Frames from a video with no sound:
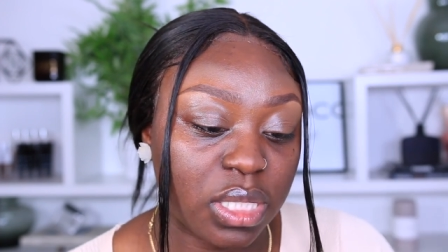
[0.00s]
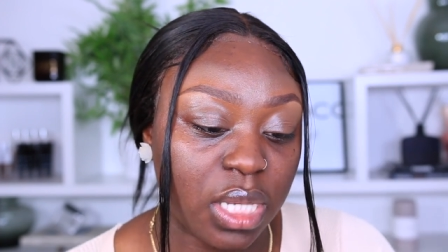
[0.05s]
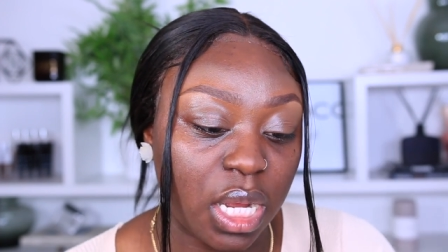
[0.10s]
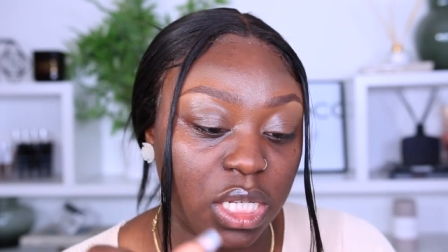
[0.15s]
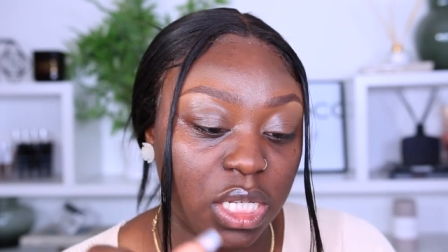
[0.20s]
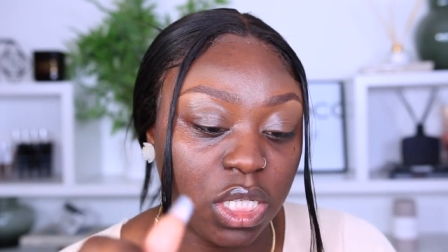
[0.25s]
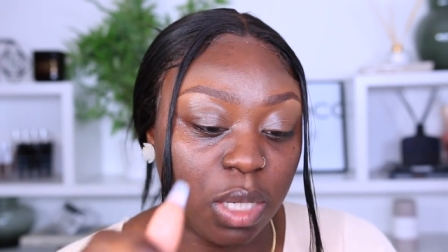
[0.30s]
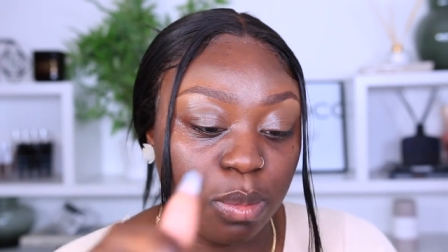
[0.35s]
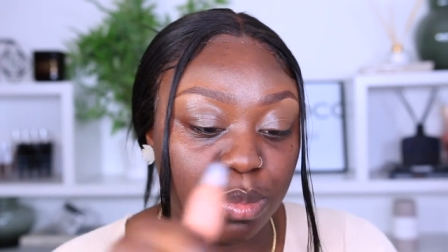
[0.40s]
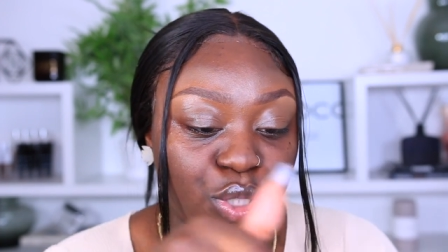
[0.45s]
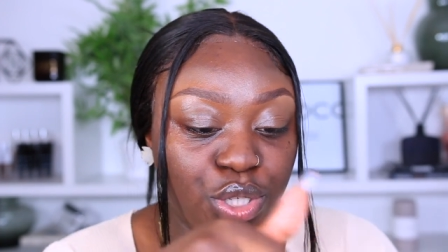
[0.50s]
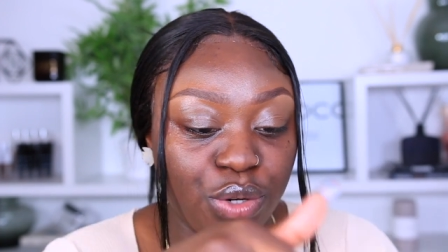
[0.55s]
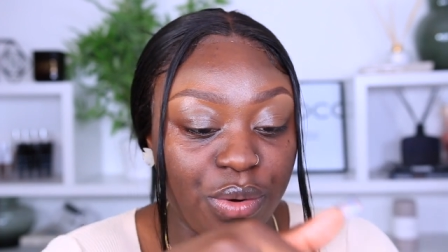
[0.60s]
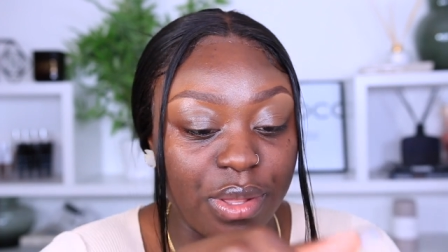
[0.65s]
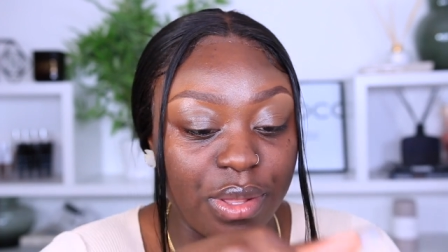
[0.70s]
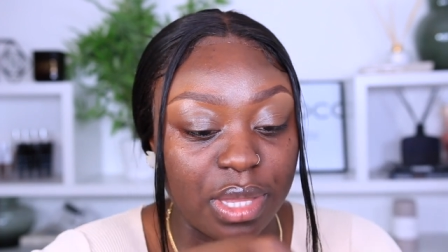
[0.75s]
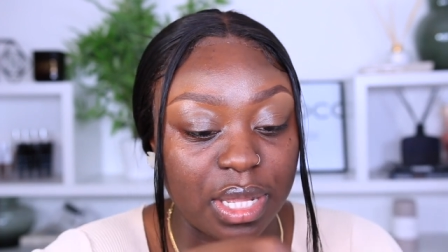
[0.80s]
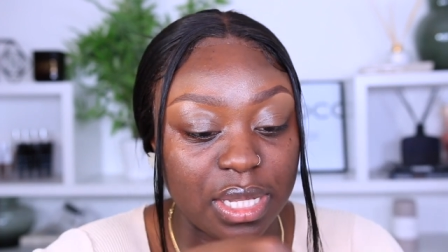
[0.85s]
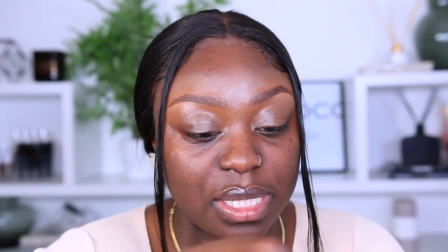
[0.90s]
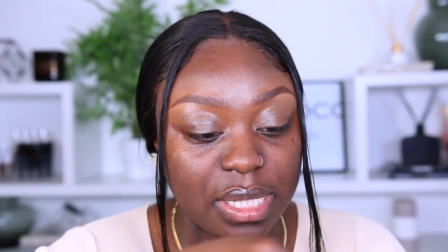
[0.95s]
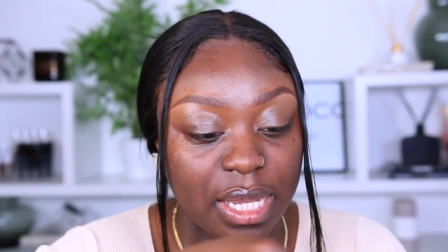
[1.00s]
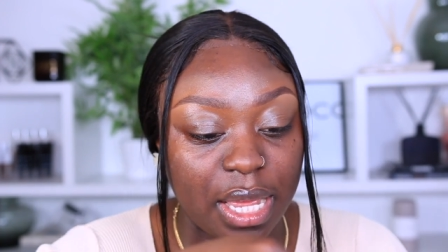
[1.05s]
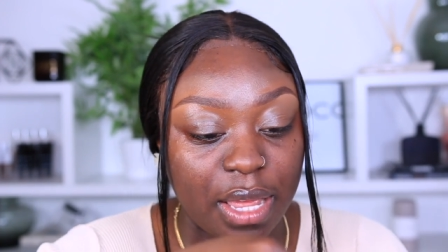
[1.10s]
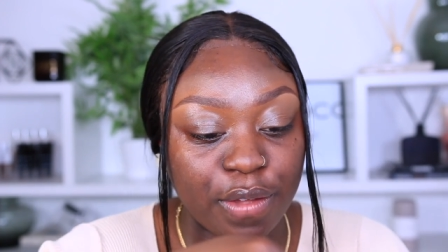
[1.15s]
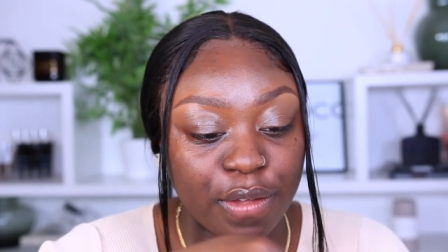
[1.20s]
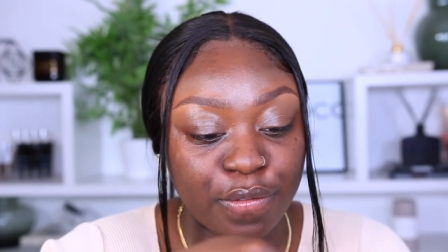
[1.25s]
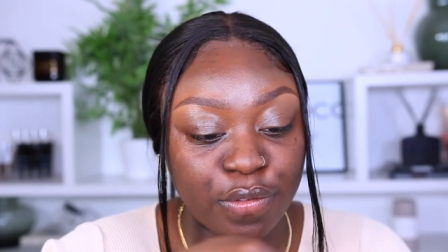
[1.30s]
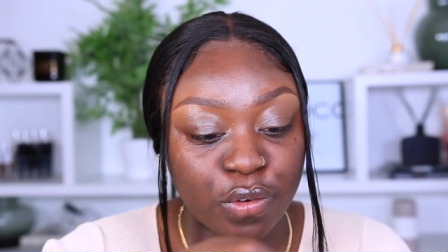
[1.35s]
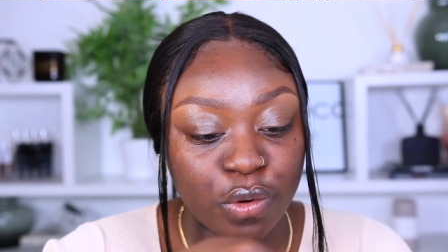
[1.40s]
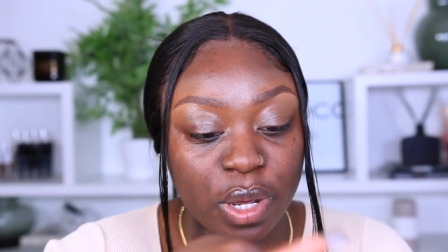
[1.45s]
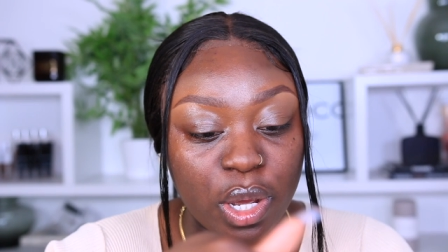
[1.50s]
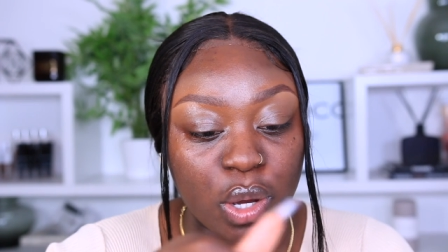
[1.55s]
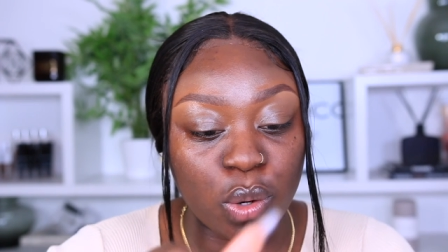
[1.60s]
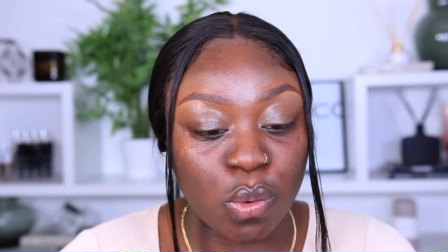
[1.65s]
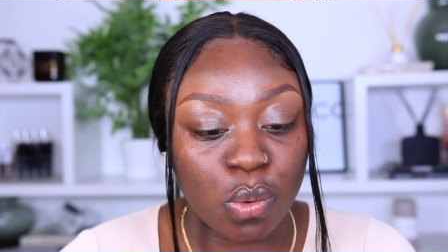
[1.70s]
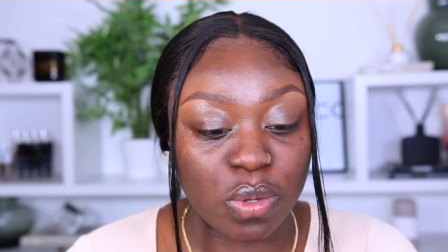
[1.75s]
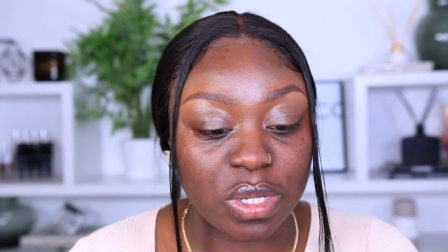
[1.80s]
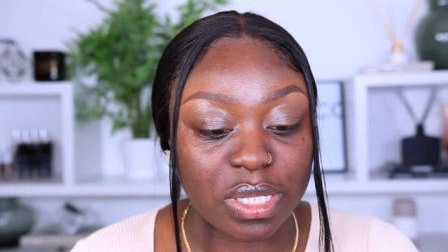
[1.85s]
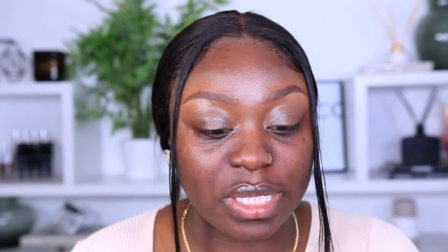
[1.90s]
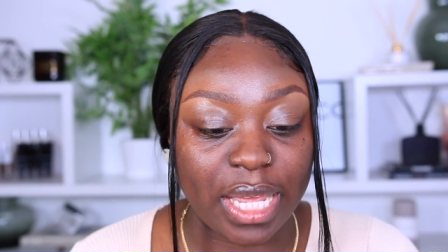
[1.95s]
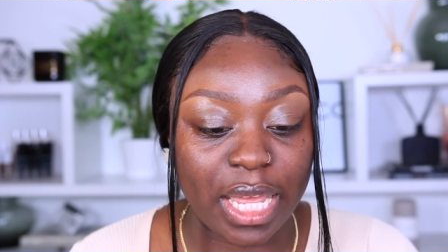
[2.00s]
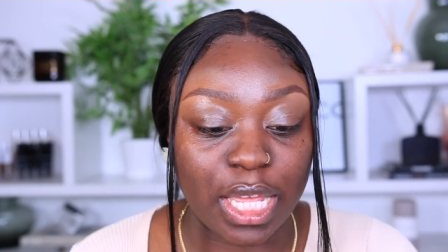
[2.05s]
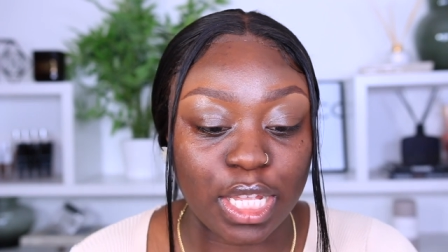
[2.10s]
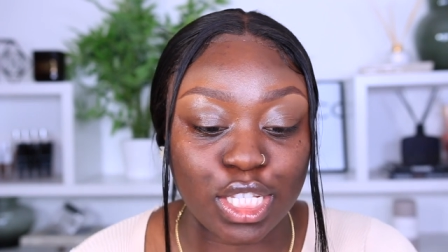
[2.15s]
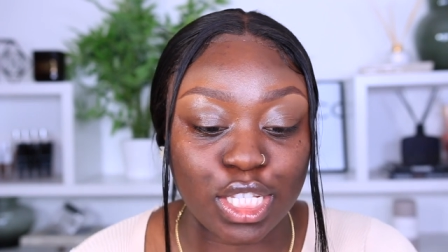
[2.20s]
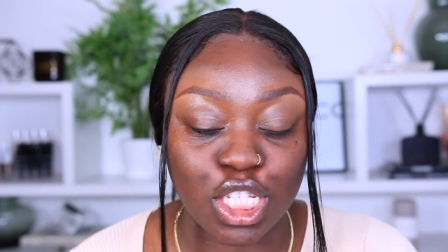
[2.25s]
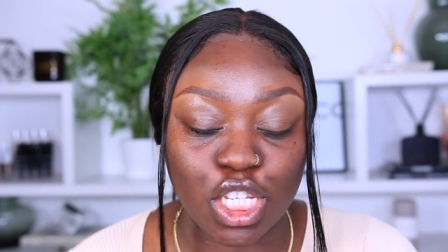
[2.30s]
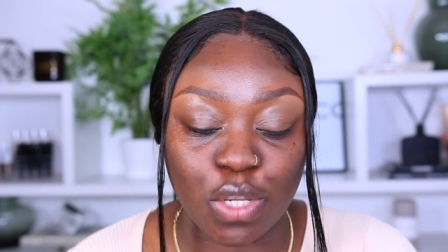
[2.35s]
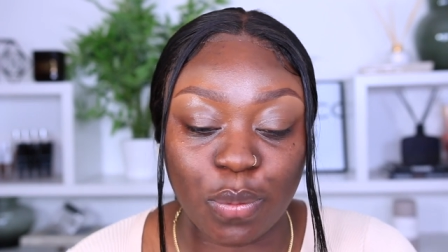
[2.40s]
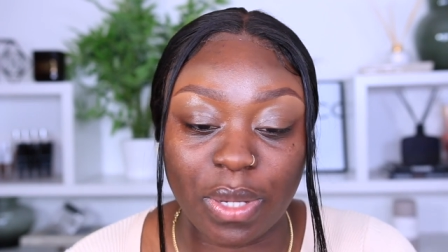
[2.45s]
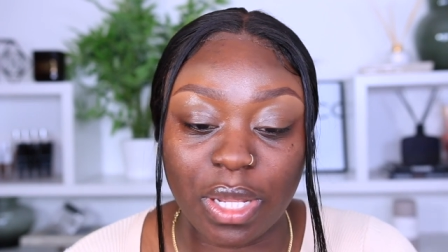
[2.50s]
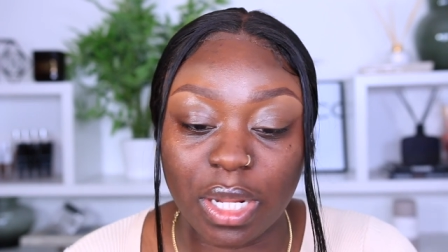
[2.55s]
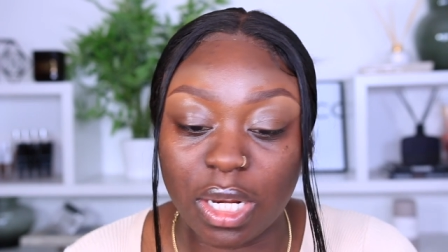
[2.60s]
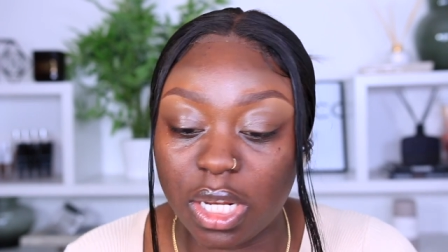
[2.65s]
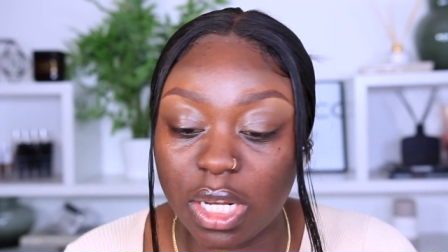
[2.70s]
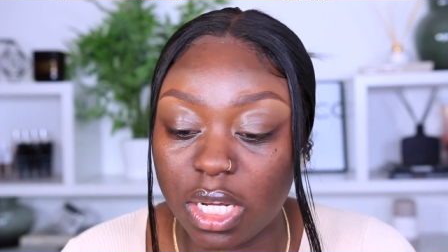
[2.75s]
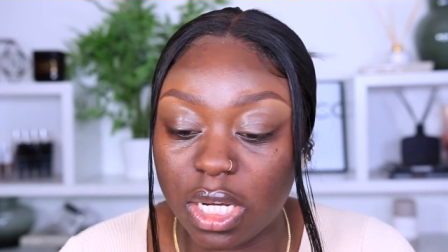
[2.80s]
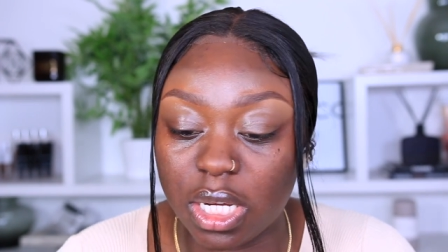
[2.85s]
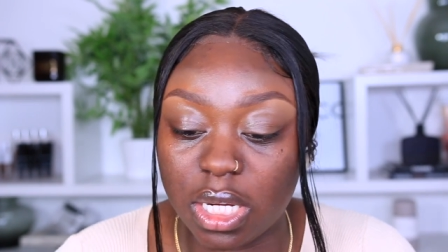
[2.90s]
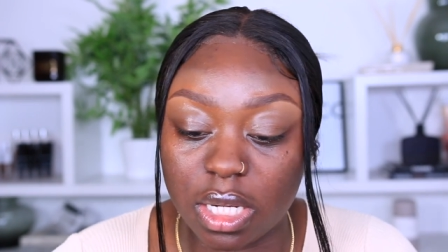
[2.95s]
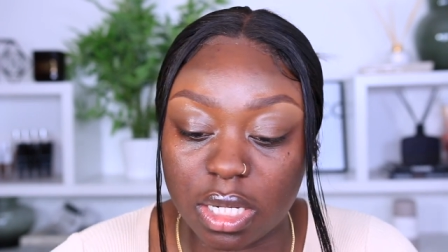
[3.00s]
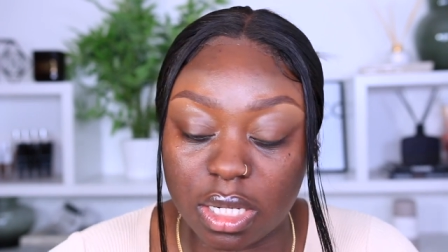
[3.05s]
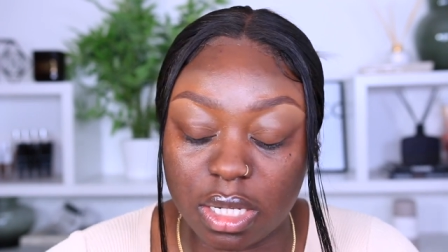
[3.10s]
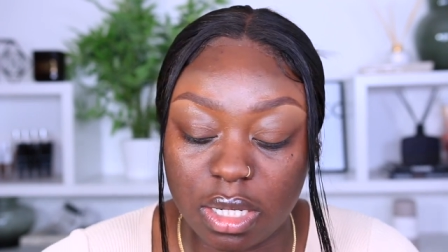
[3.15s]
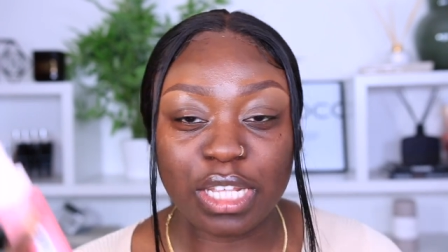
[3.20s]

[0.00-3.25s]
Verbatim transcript: touch up during the day for an all day dewy look.